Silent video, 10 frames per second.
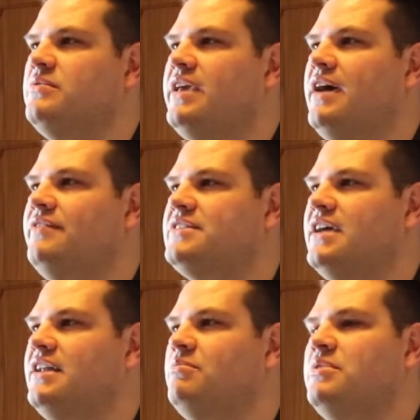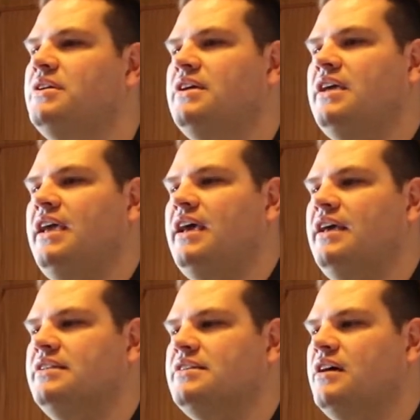We have it tied up,
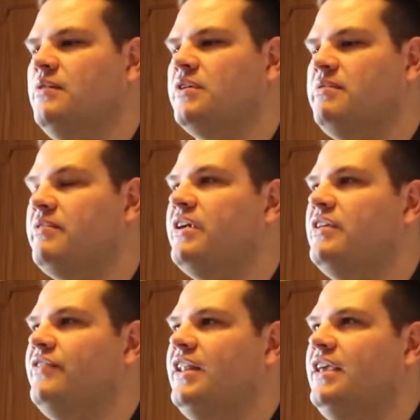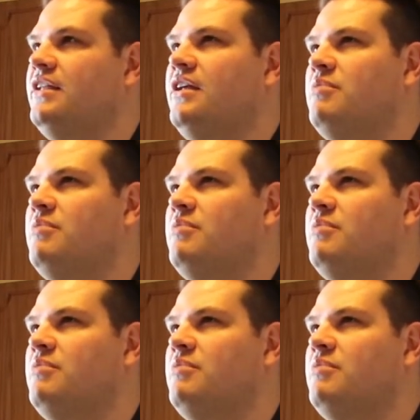and we're going to be renovating it,